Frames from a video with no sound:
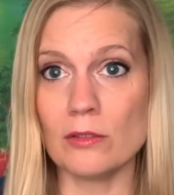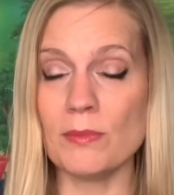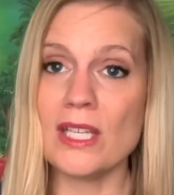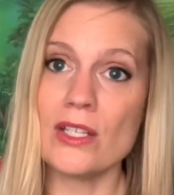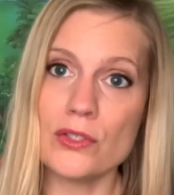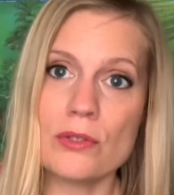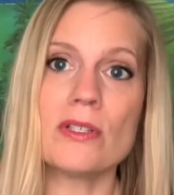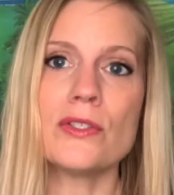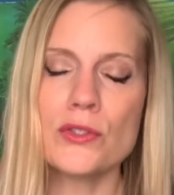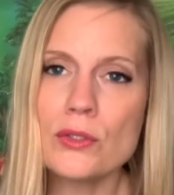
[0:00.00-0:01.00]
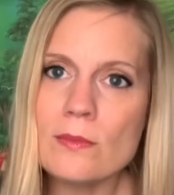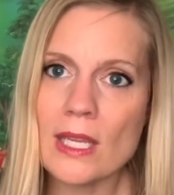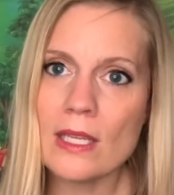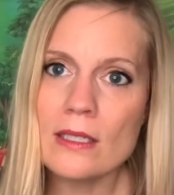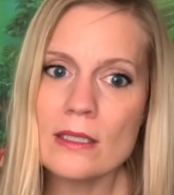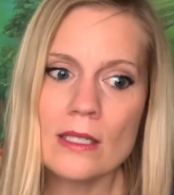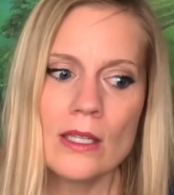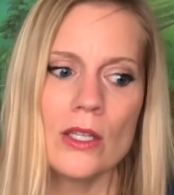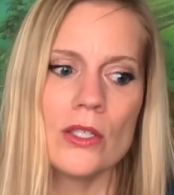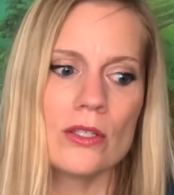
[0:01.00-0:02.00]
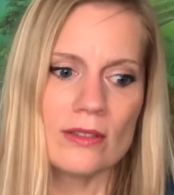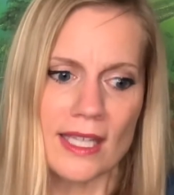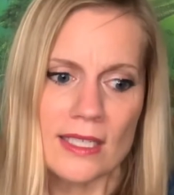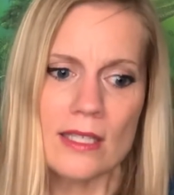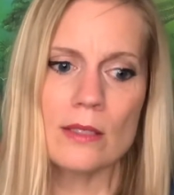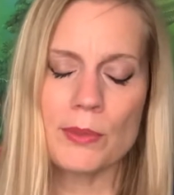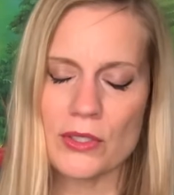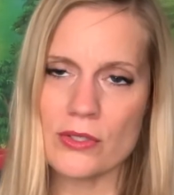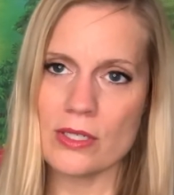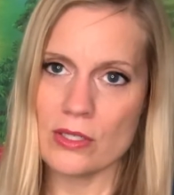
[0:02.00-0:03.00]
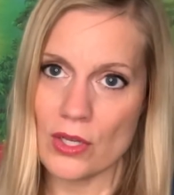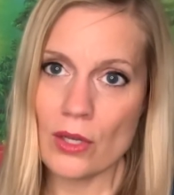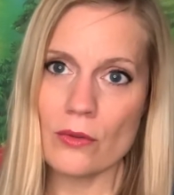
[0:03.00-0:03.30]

Because you're assuming, you're letting the person know